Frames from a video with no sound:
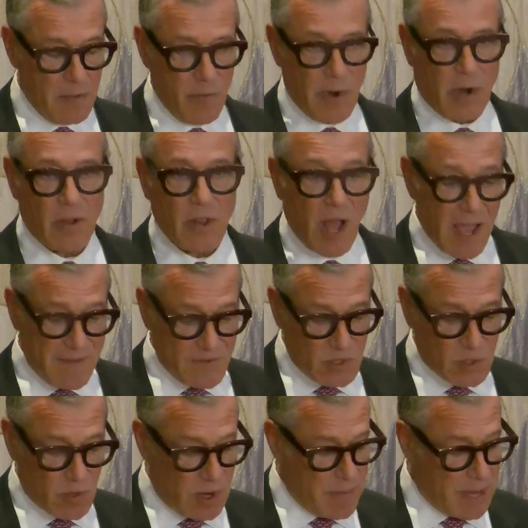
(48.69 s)
We are live
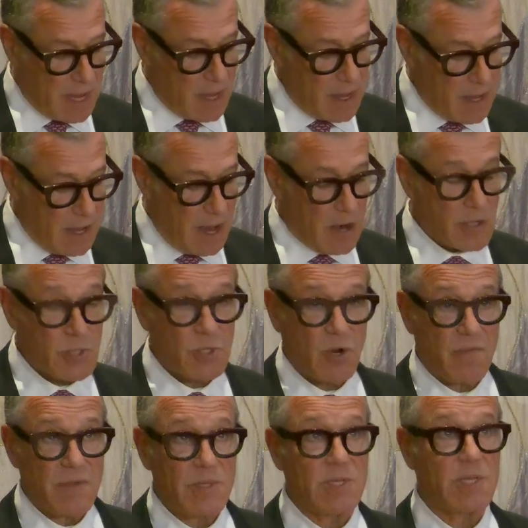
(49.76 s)
streaming our
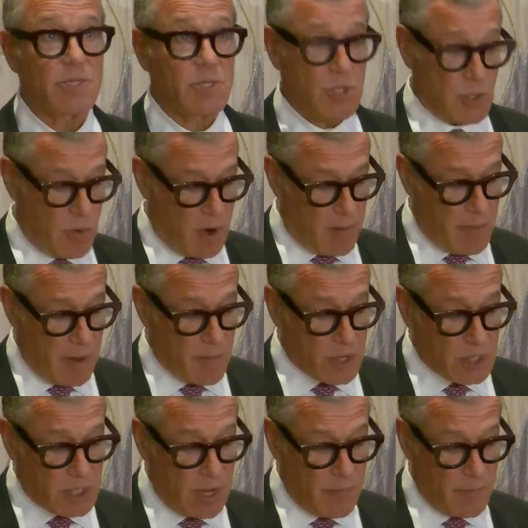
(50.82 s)
services to our
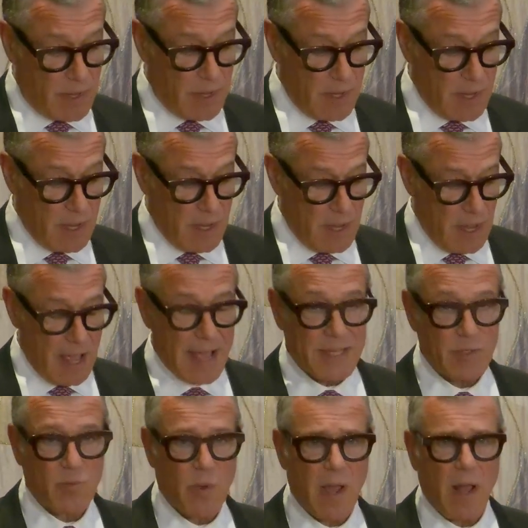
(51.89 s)
membership,
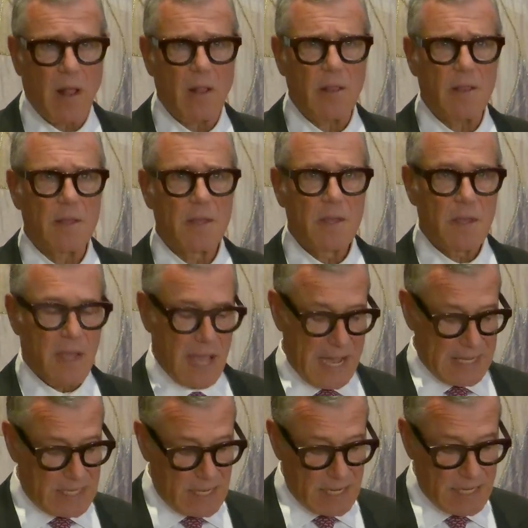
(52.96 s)
as well
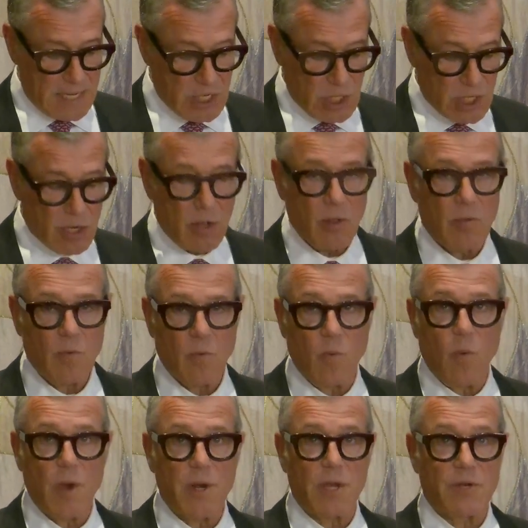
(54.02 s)
as an additional
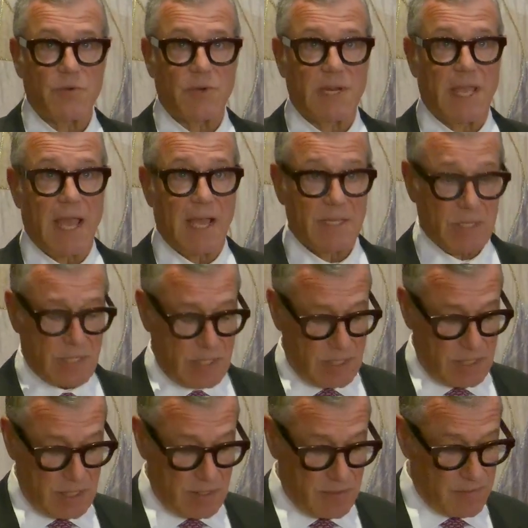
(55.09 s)
100 guests.